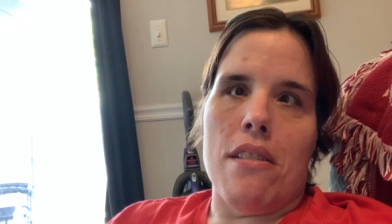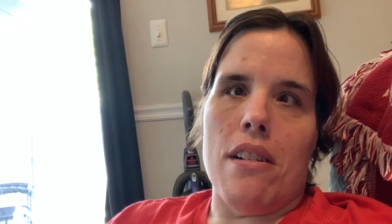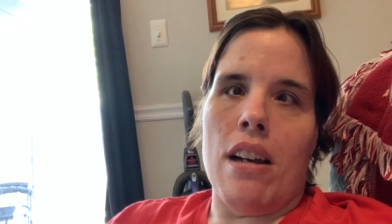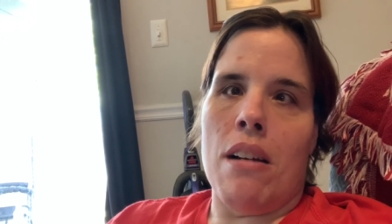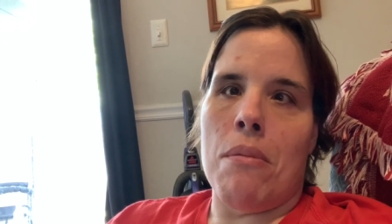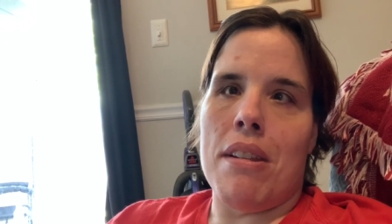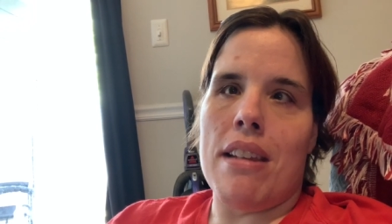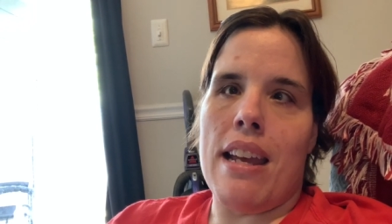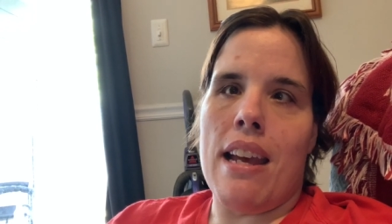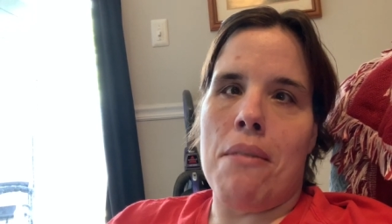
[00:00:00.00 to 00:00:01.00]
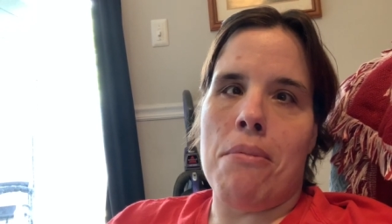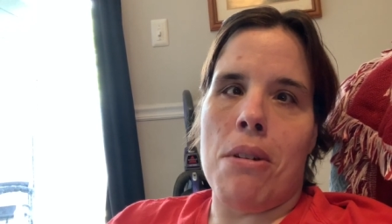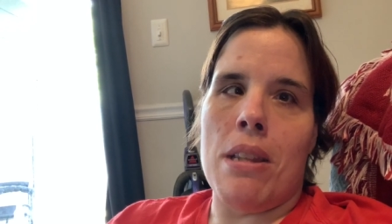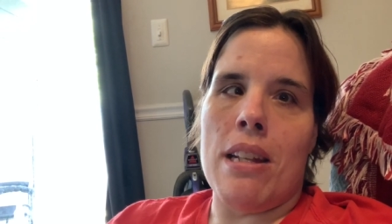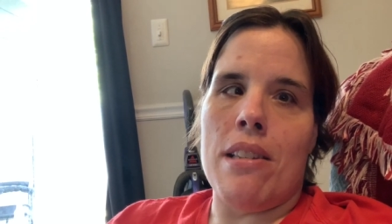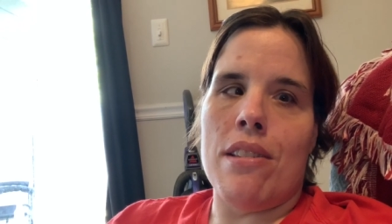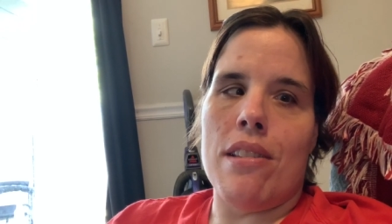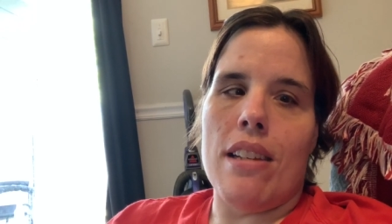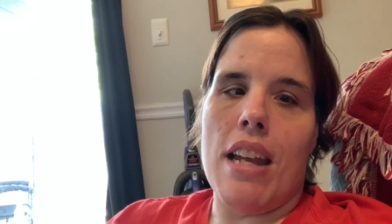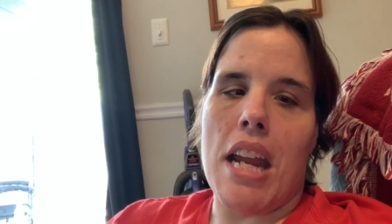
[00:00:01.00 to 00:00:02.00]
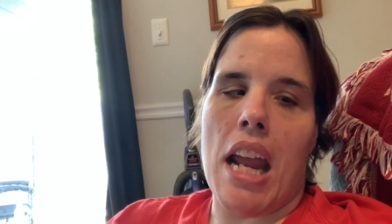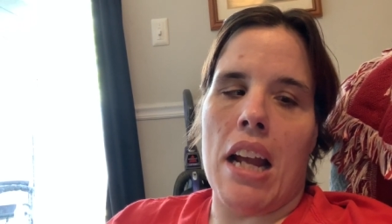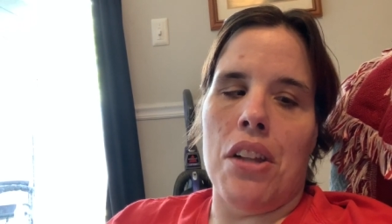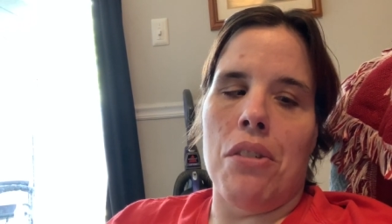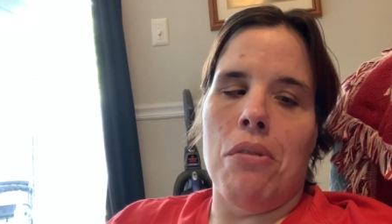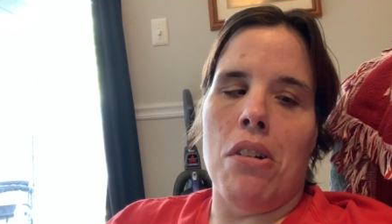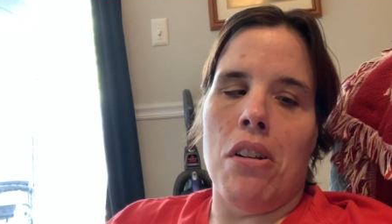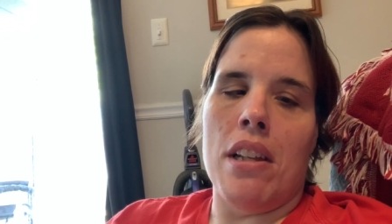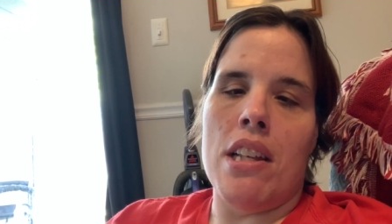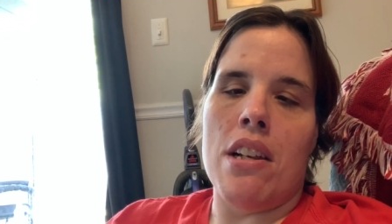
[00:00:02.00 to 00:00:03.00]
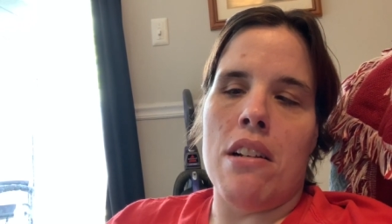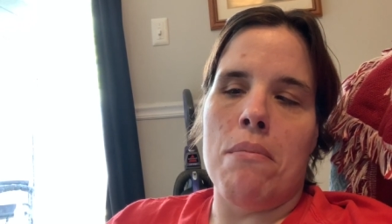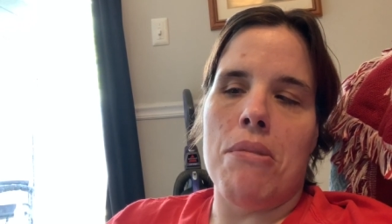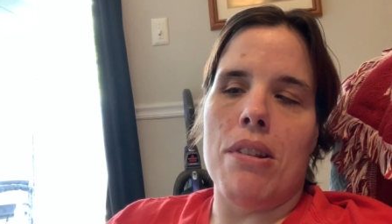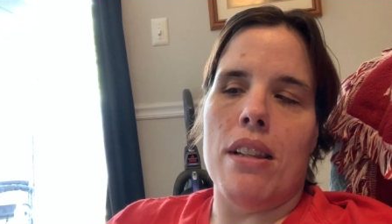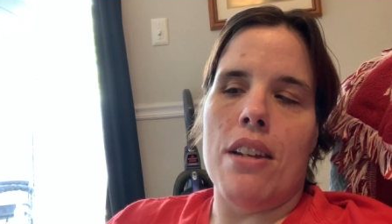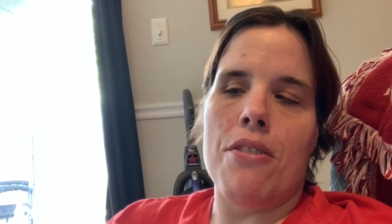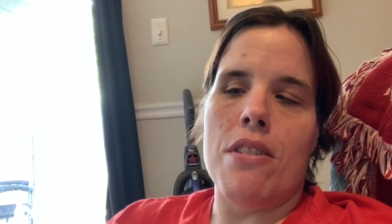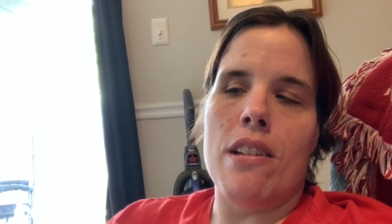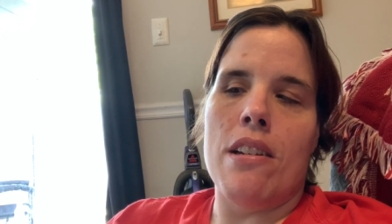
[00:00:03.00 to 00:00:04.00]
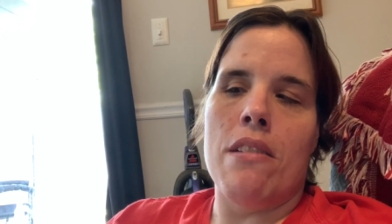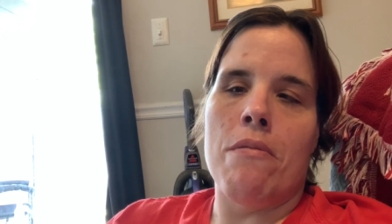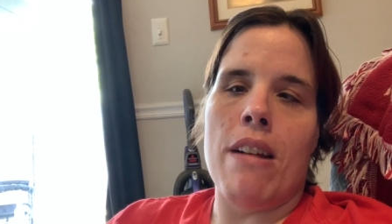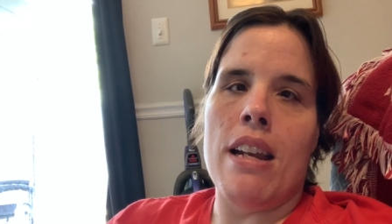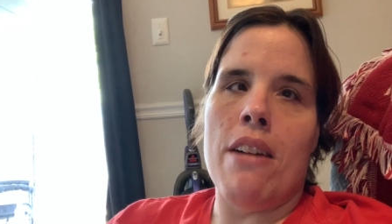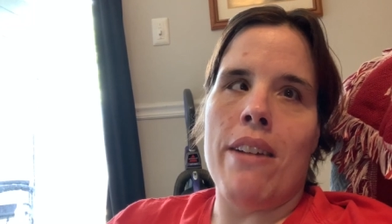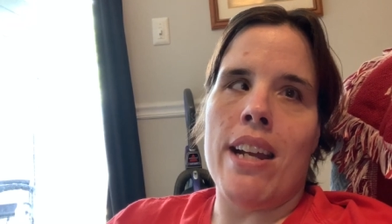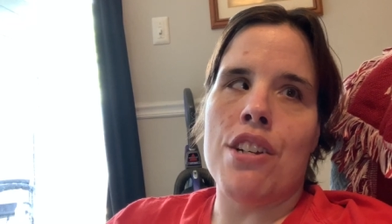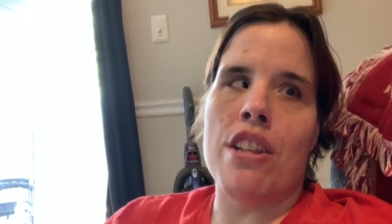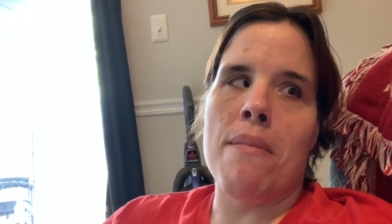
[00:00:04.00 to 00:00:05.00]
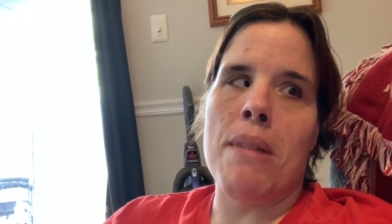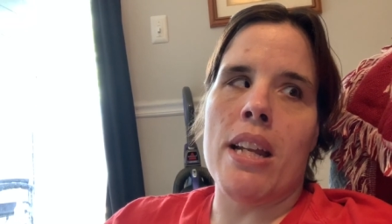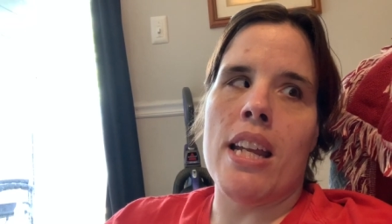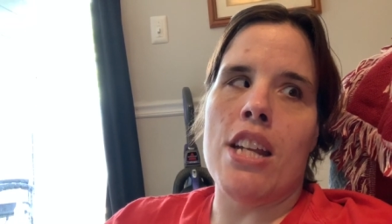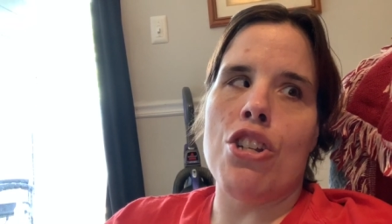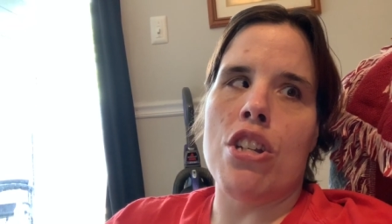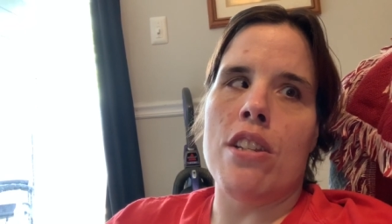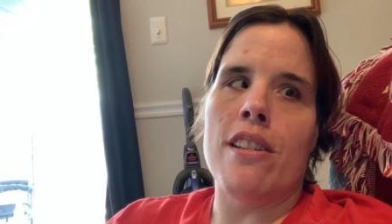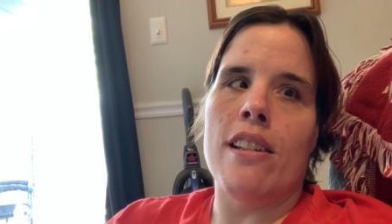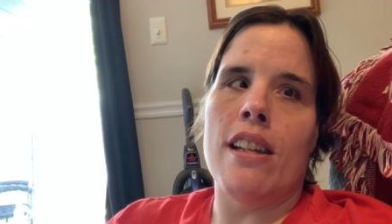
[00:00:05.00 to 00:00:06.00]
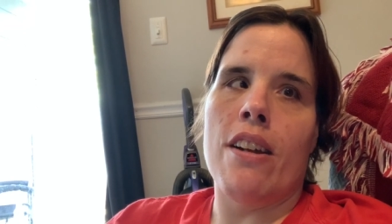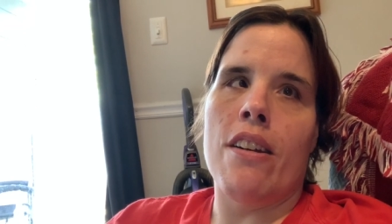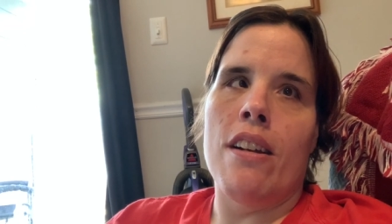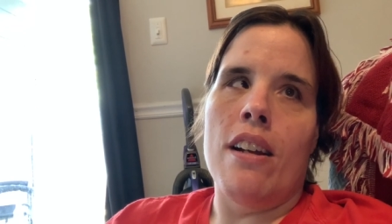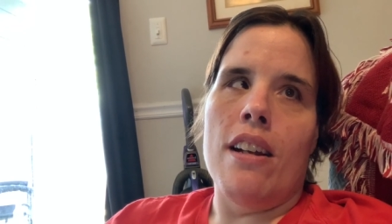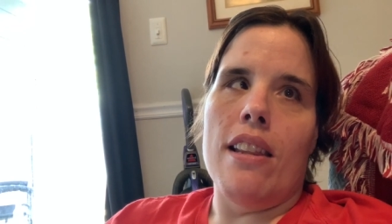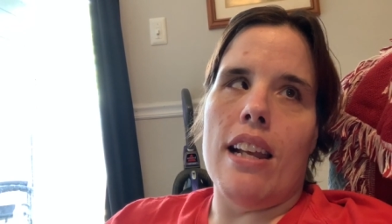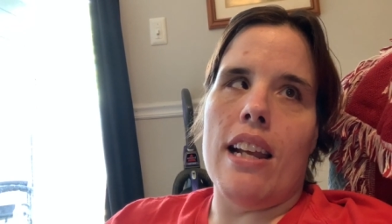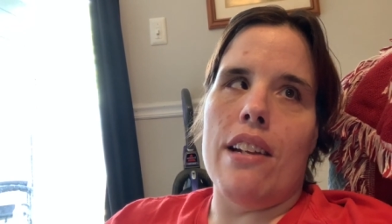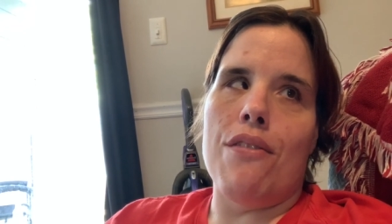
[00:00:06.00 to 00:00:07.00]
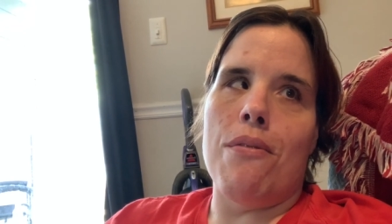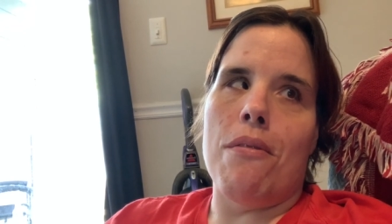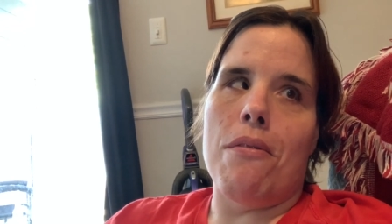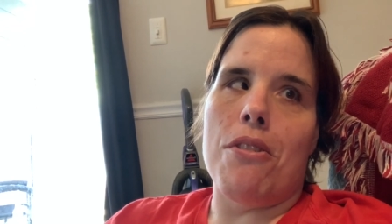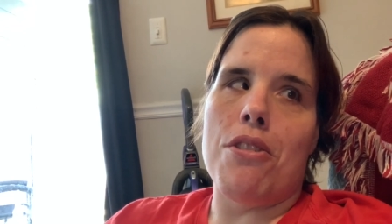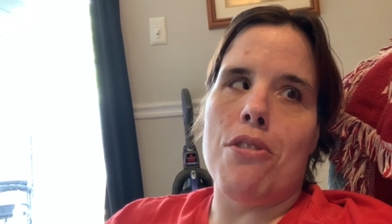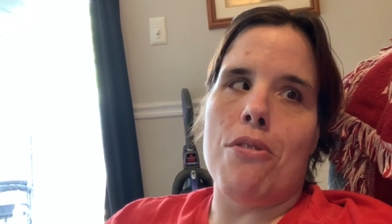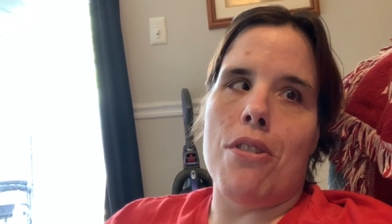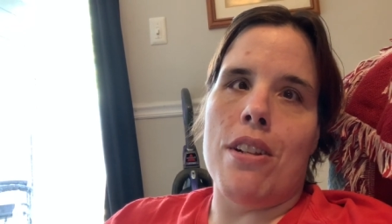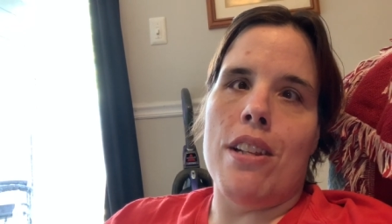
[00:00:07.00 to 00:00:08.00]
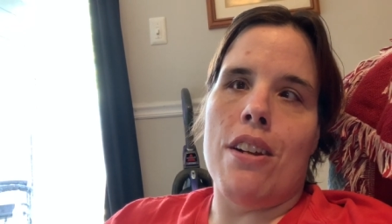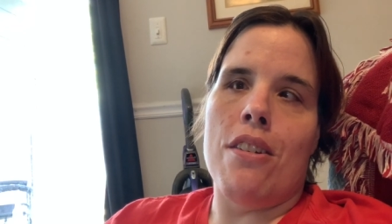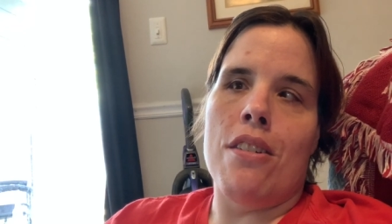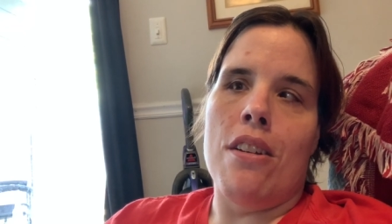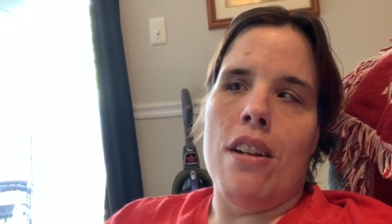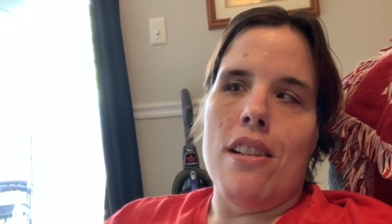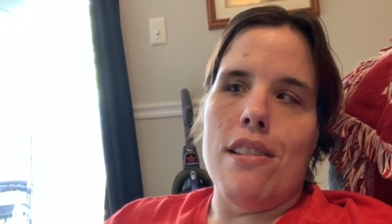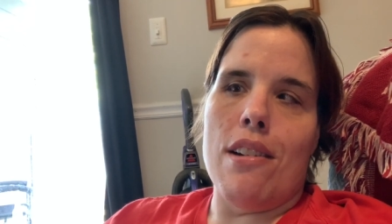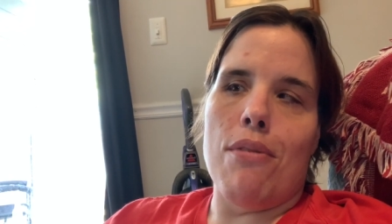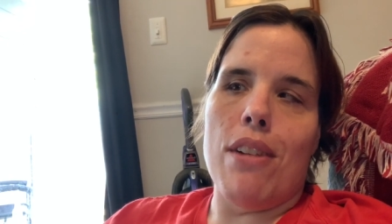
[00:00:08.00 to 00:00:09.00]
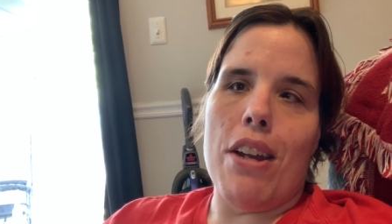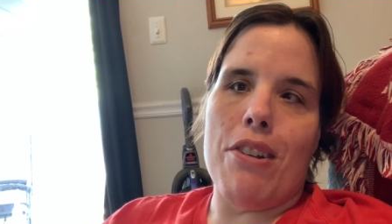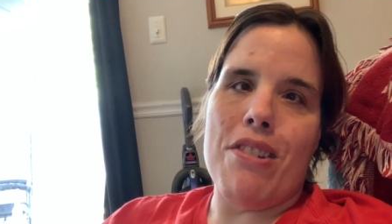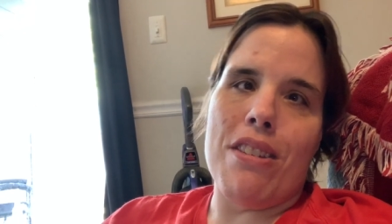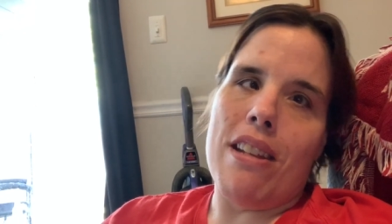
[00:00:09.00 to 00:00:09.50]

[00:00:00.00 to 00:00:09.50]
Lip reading: Because I have one that's hanging on the wall that you can put letters in. And right now we actually have medications in there. They kind of were stored in there instead of letters.